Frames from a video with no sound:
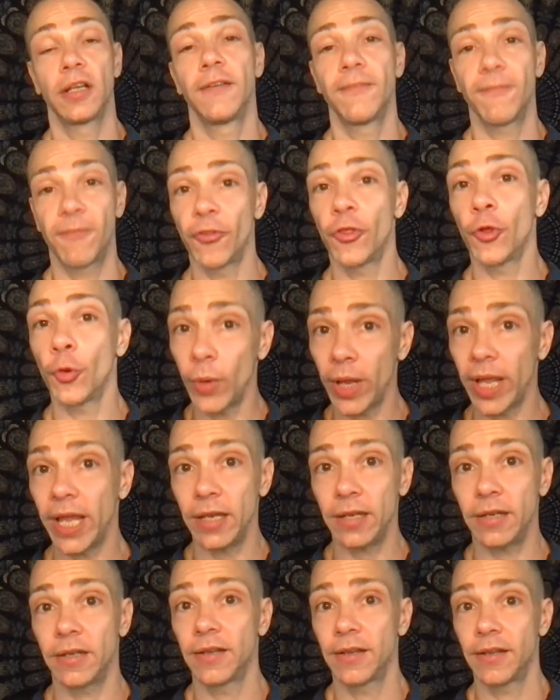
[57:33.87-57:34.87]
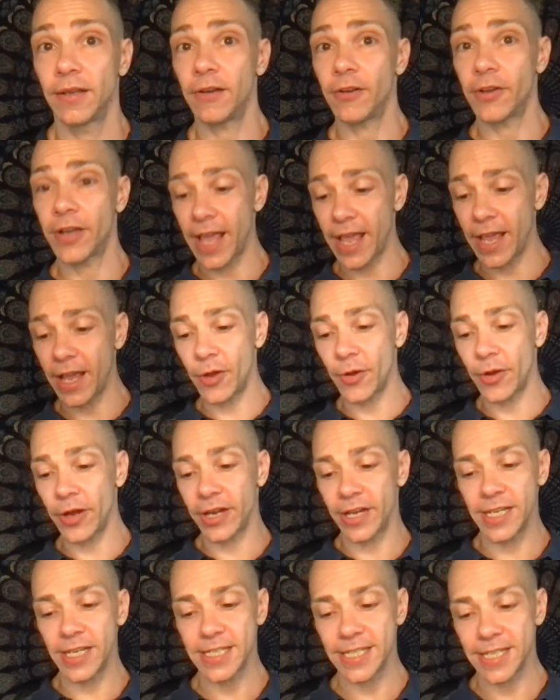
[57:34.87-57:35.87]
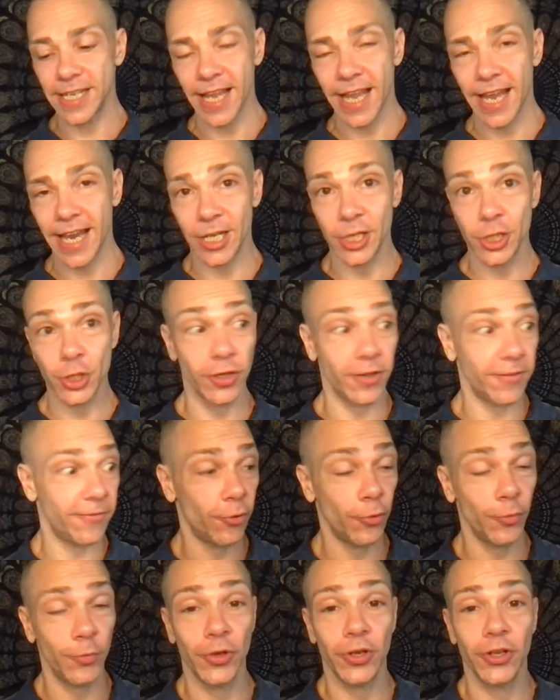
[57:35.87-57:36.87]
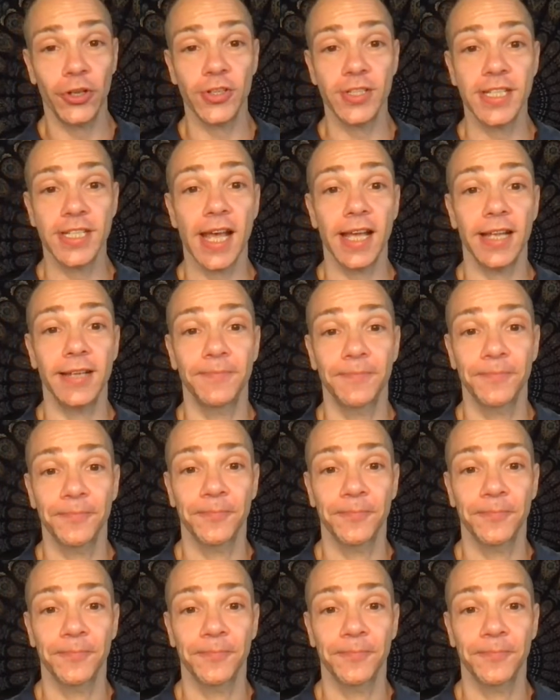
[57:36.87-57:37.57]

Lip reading: for the win. Okay, Aquarius, and enjoy the full moon in your sign.